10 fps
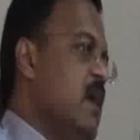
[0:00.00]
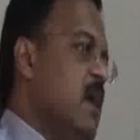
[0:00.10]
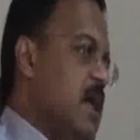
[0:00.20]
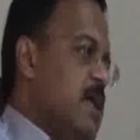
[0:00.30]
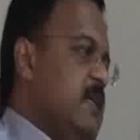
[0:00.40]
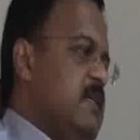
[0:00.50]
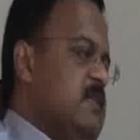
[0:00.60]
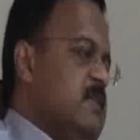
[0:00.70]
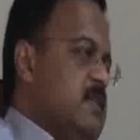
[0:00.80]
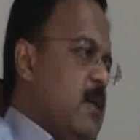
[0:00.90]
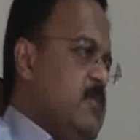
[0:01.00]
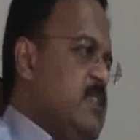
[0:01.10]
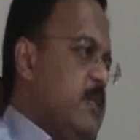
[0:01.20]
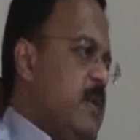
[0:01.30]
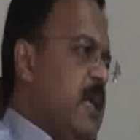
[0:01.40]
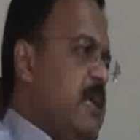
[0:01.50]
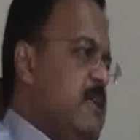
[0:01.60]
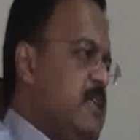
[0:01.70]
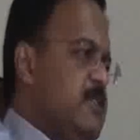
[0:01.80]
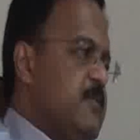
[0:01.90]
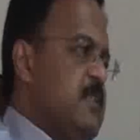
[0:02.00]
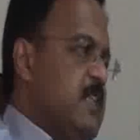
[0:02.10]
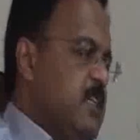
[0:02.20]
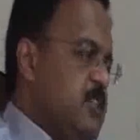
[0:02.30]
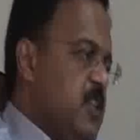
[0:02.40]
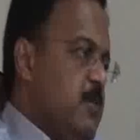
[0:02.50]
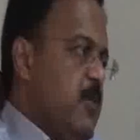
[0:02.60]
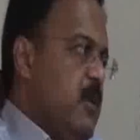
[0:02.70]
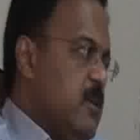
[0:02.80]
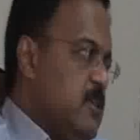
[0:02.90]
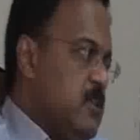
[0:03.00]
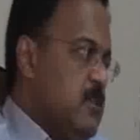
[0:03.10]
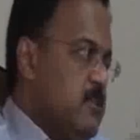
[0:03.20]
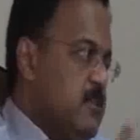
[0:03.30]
Again, some similarities with Asian products.